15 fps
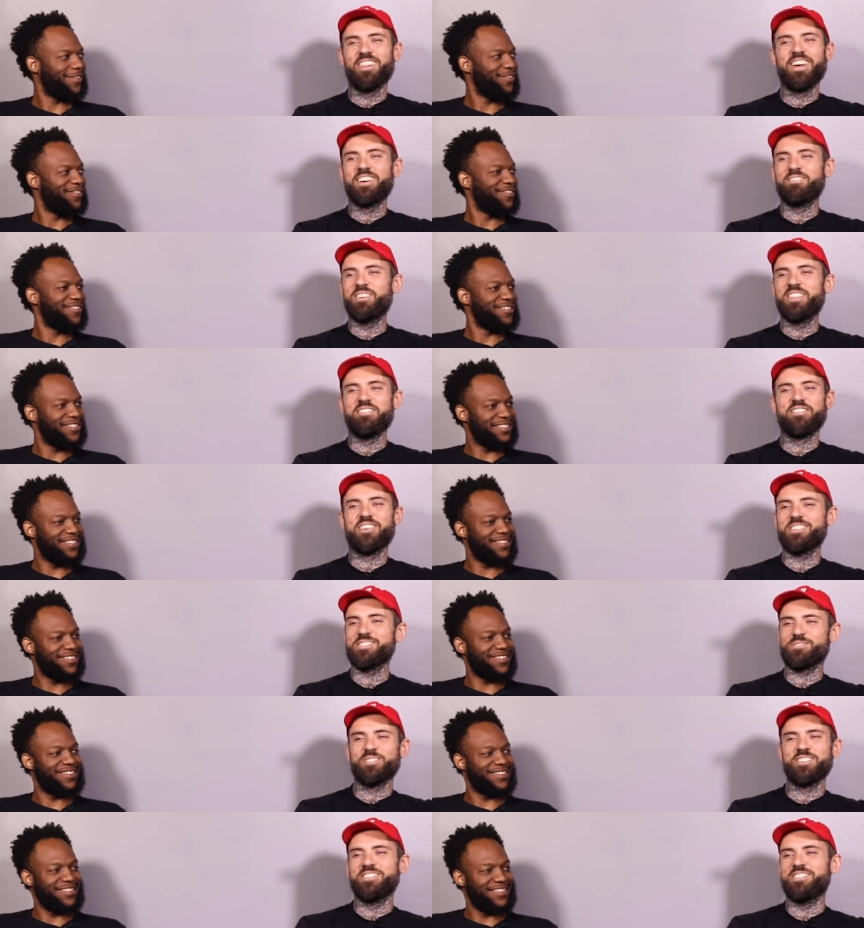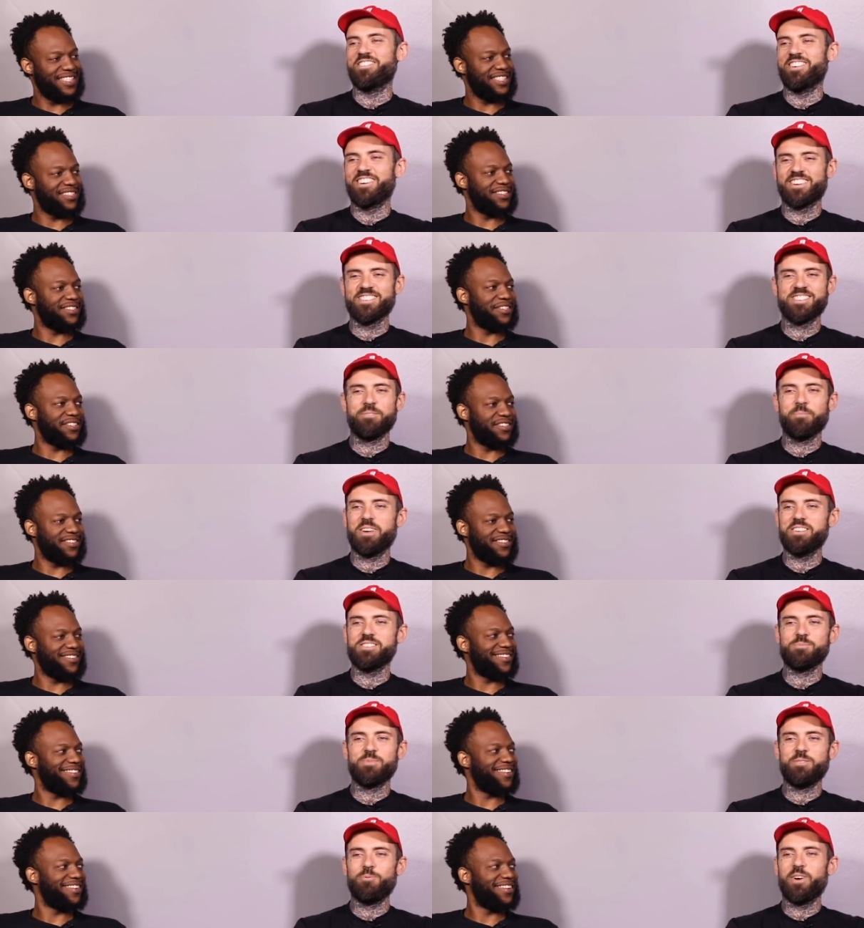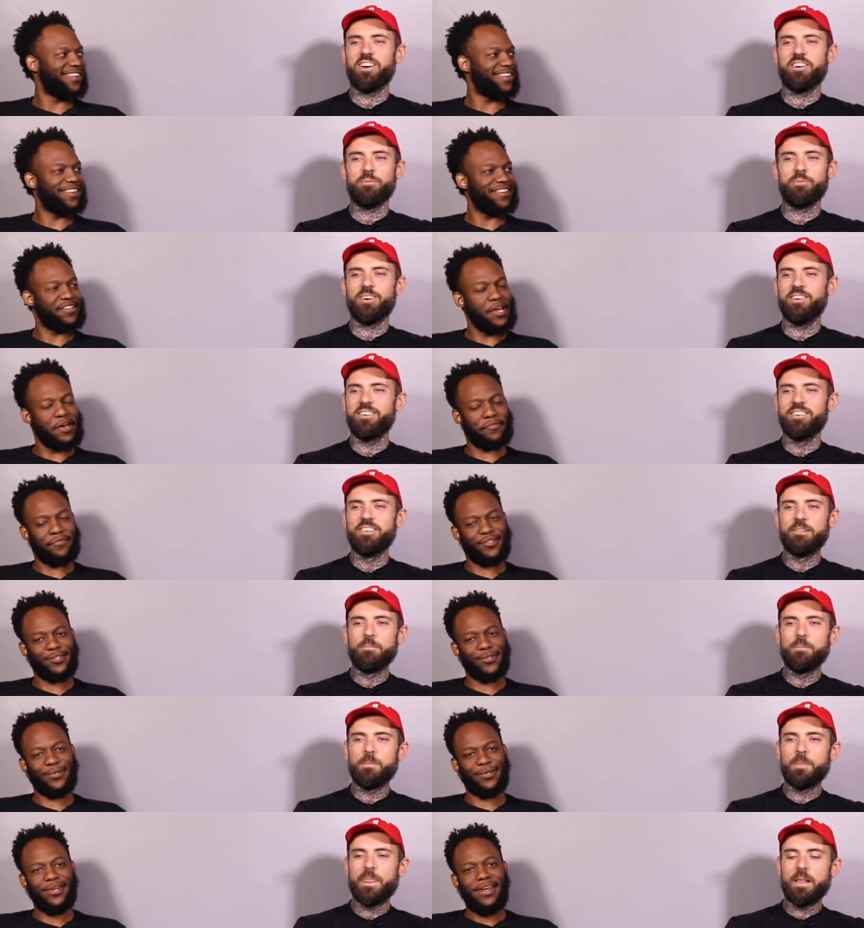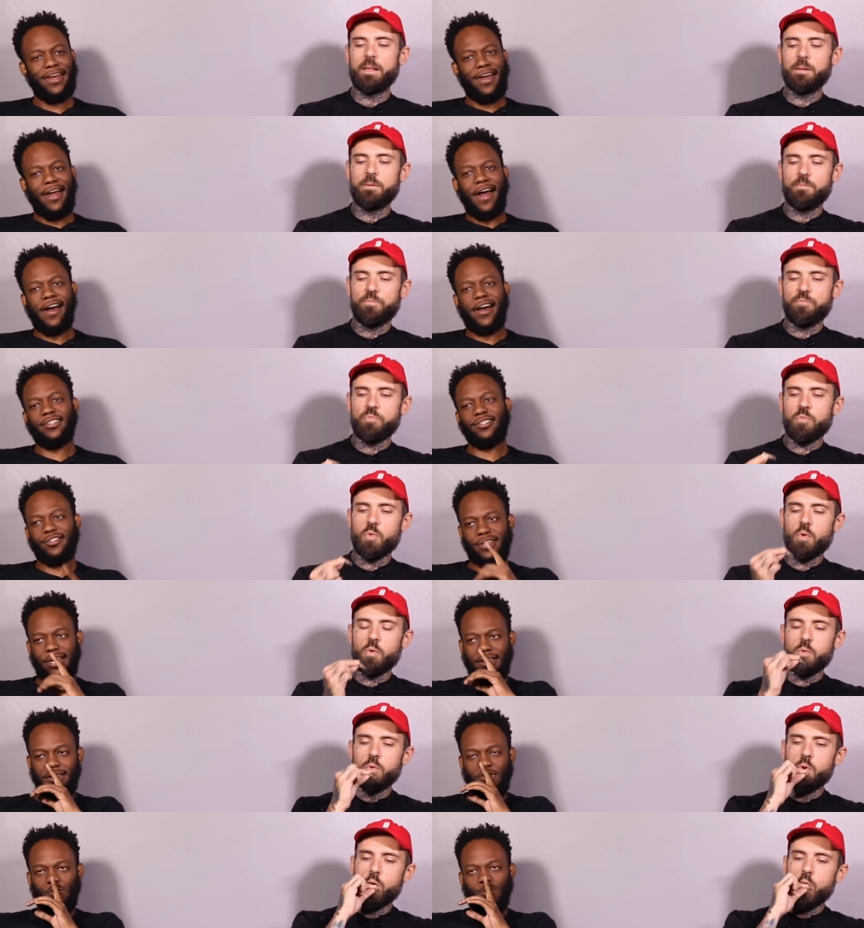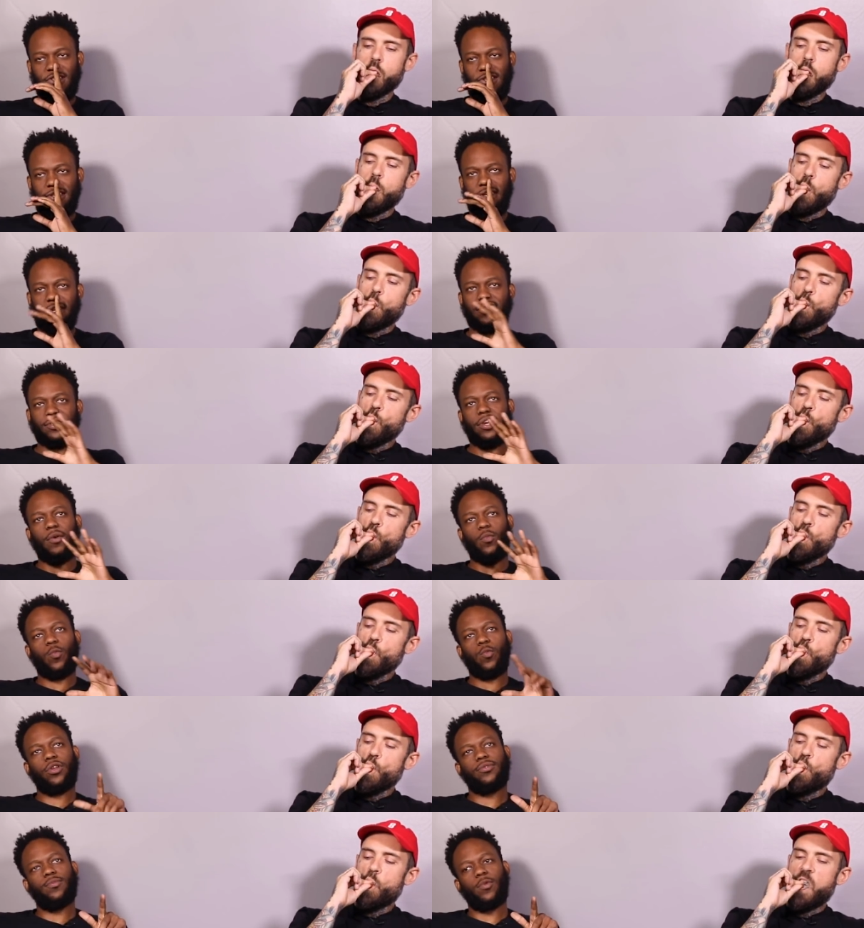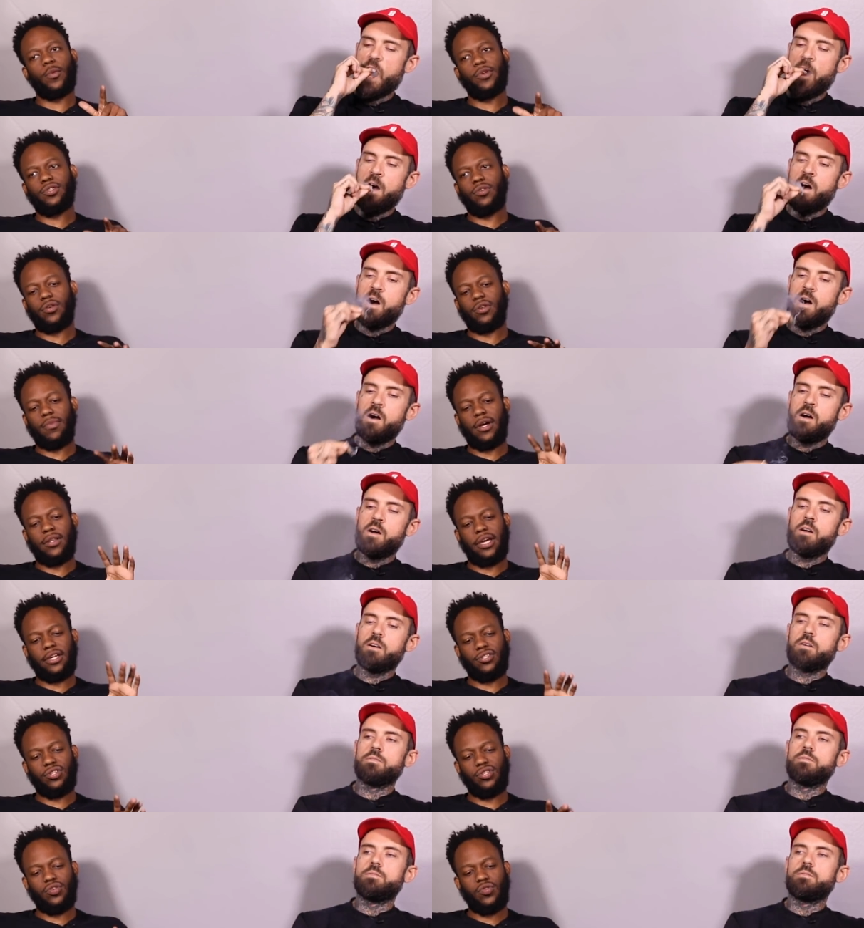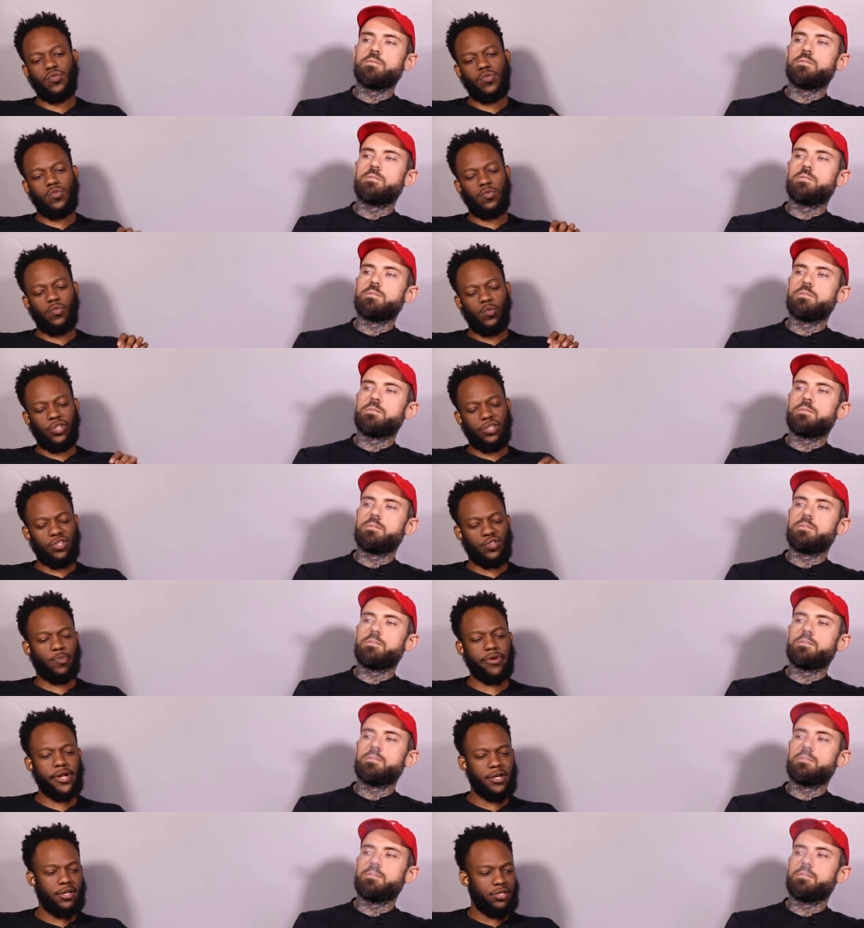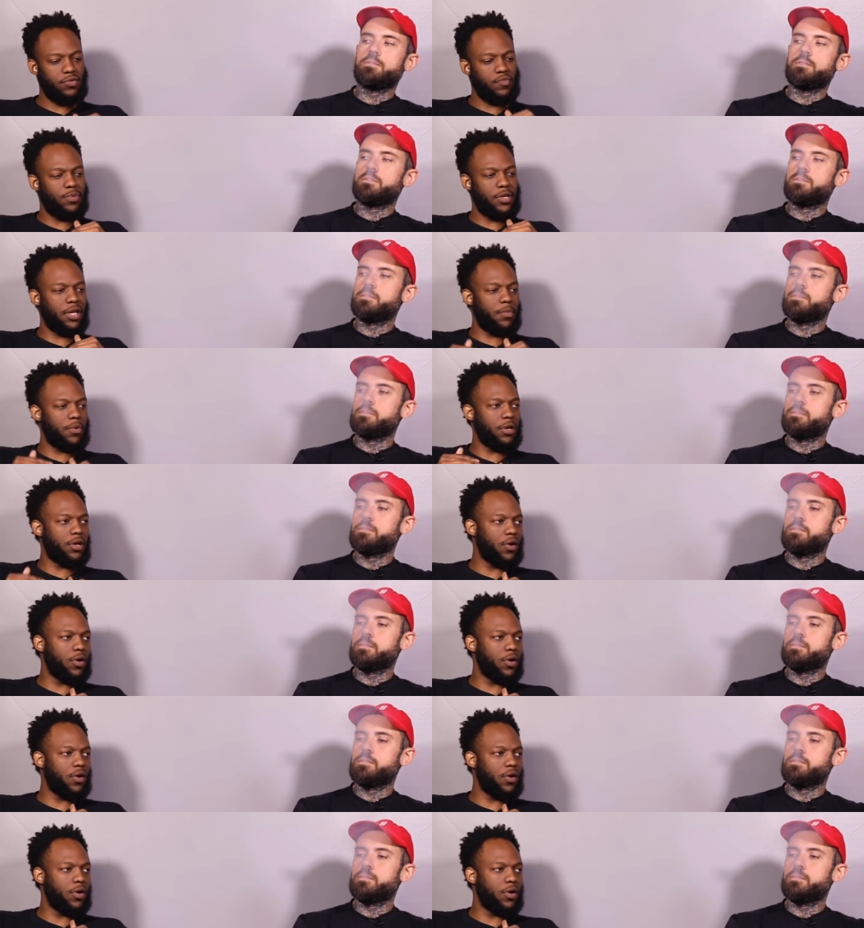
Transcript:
Speaker 1: to, like, be the first one doing it because they might just be weird,
Speaker 2: bro. No, for sure. All right, just like switching gears, when we're talking about, like, just you with this brand that you've been able to